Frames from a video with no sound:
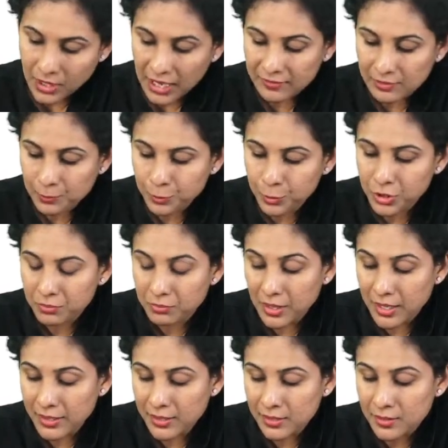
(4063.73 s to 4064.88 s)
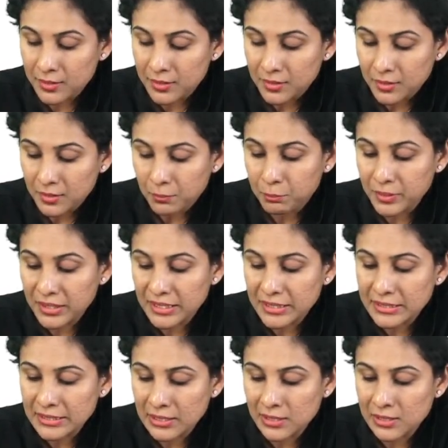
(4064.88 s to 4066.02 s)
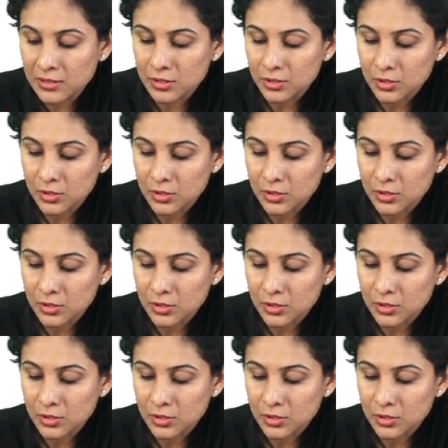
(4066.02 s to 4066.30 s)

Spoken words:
I will put my medial